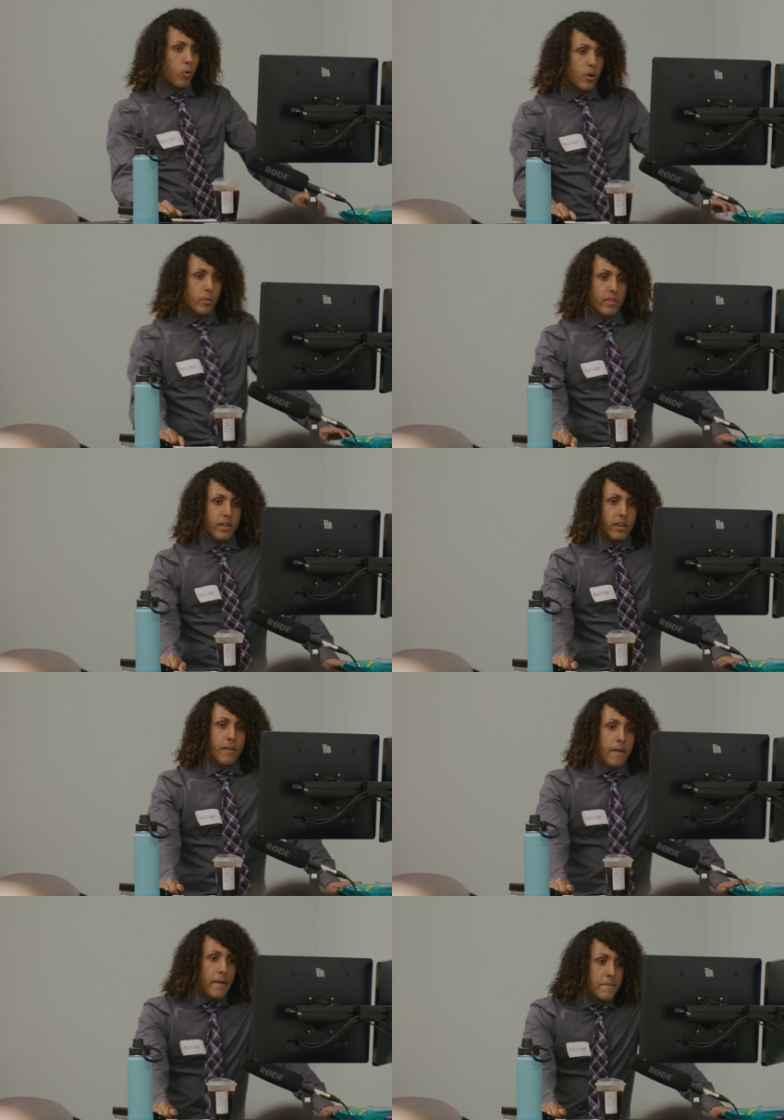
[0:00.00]
work with it.
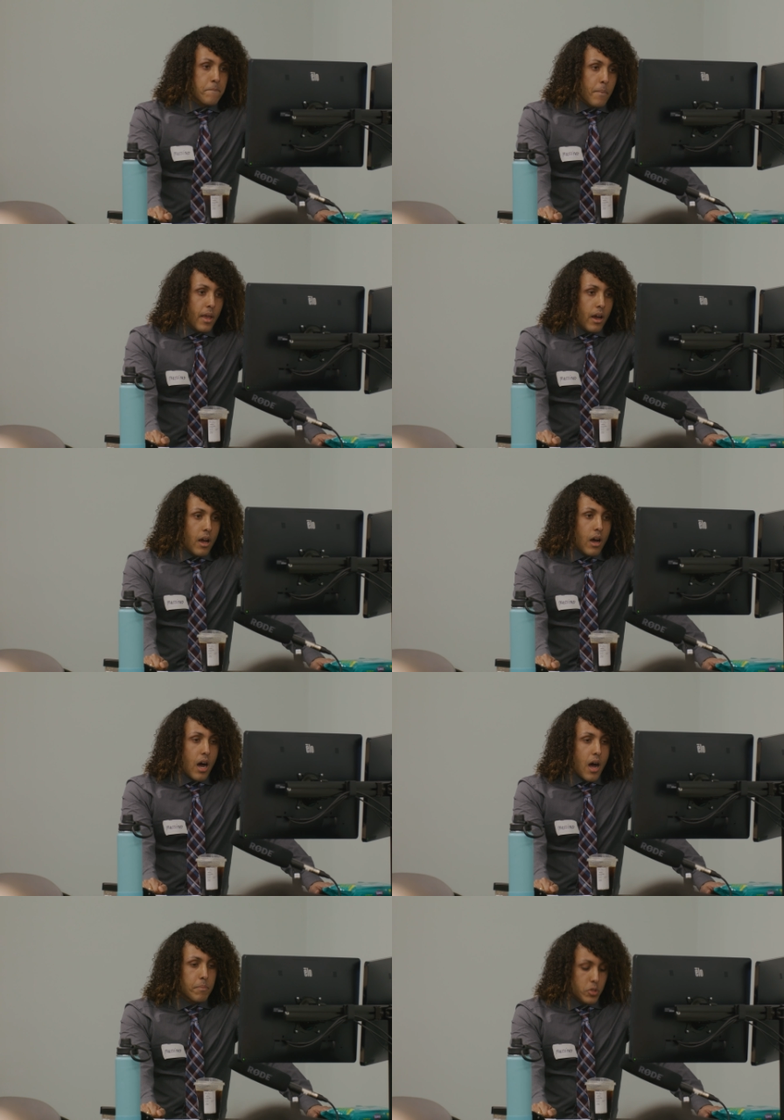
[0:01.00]

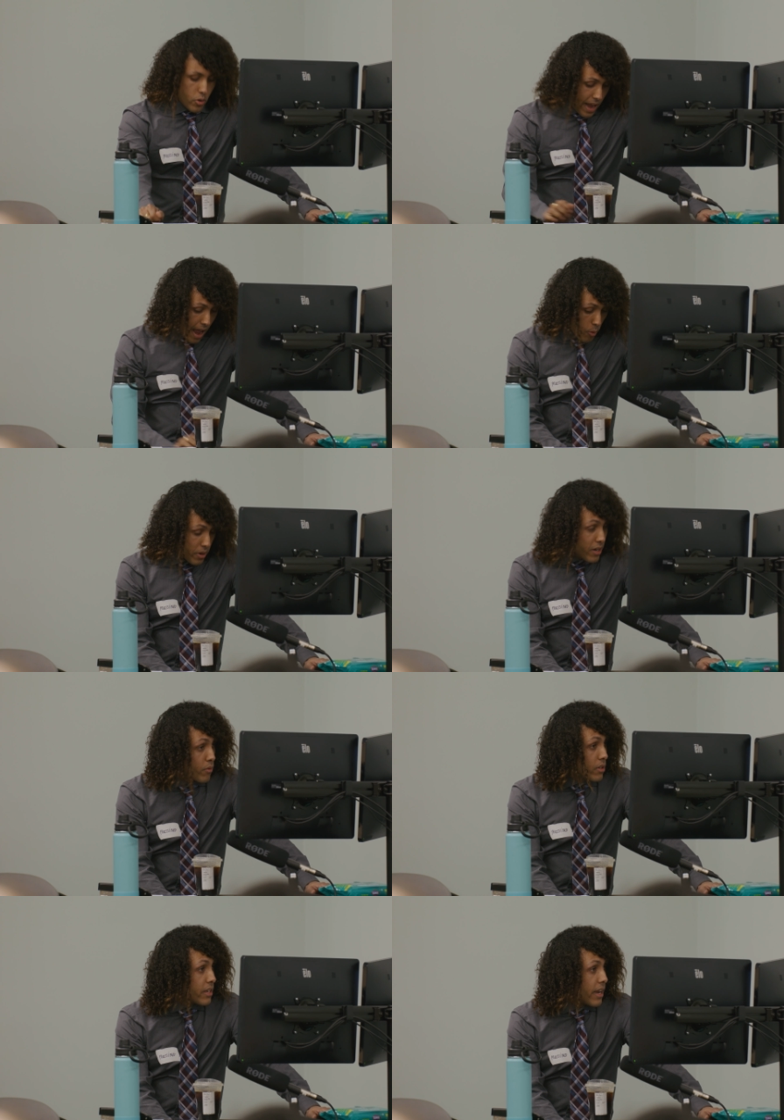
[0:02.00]
So now we're going
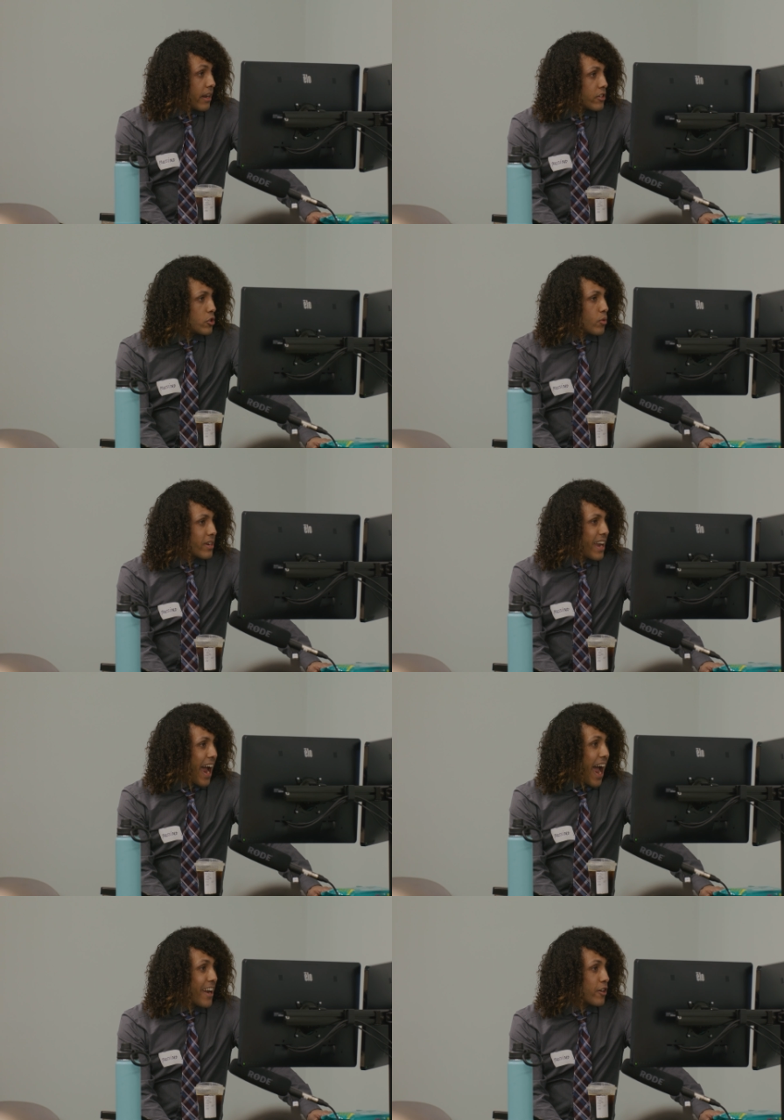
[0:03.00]
to really get into
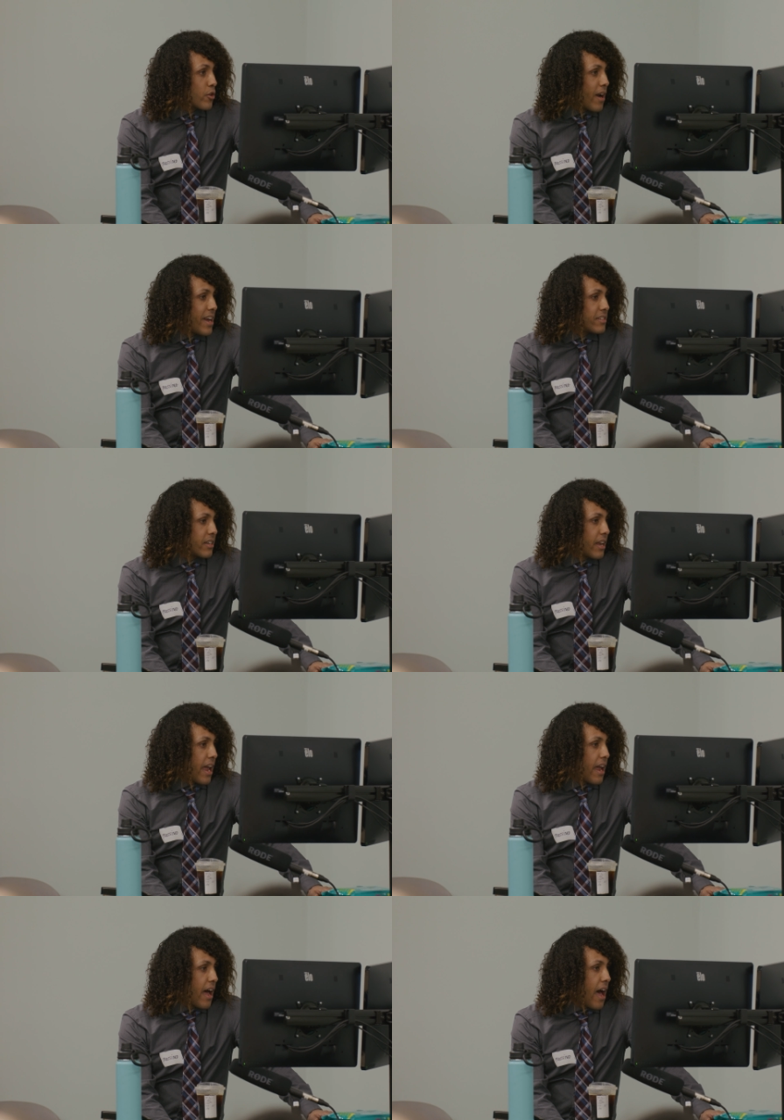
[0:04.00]
categorizing
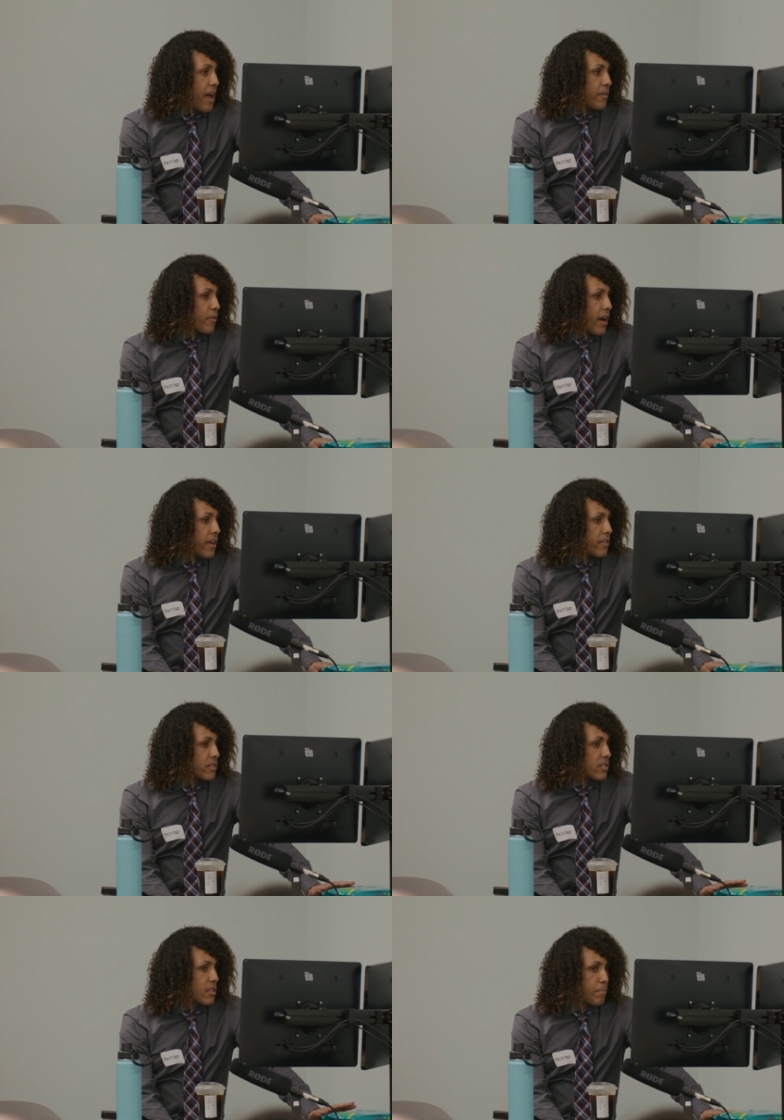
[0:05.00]
AI, right?
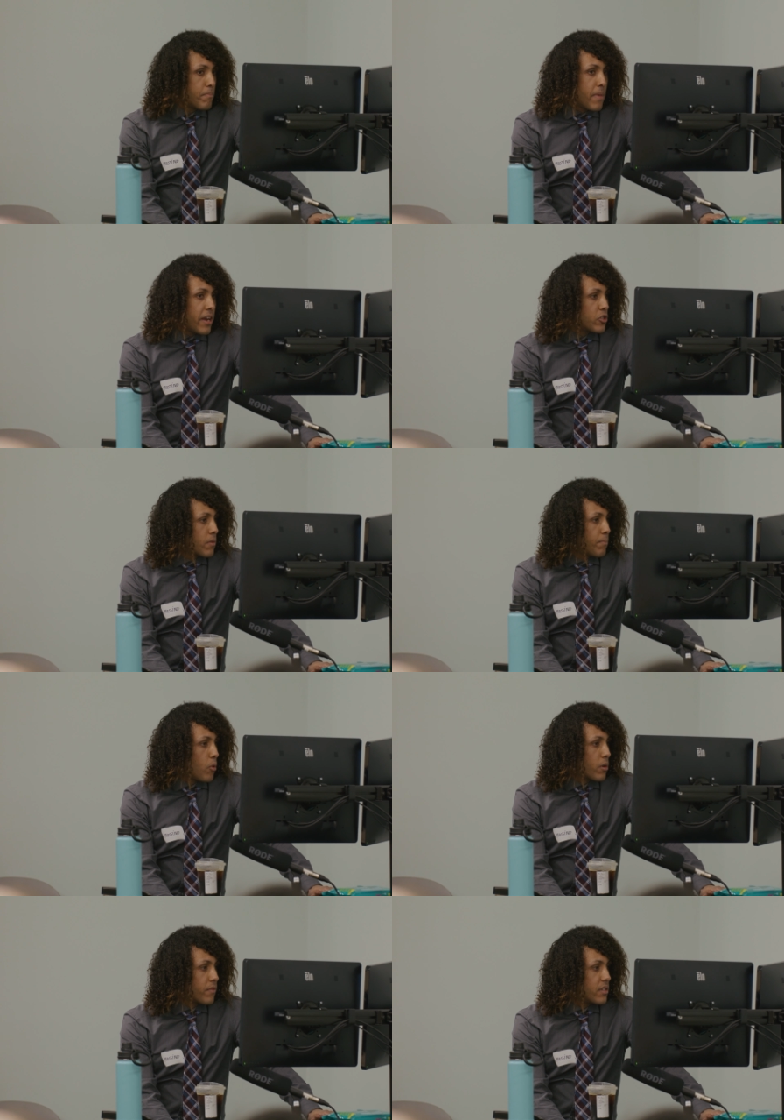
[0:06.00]
This is the major
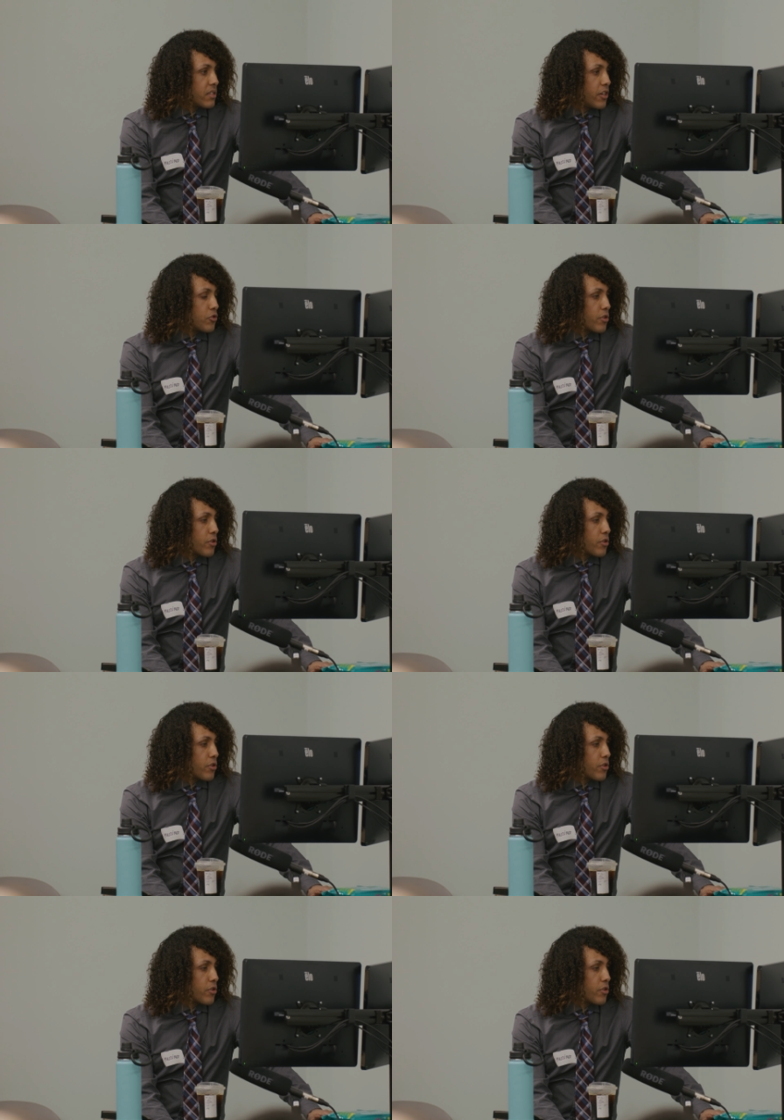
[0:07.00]
bulk of this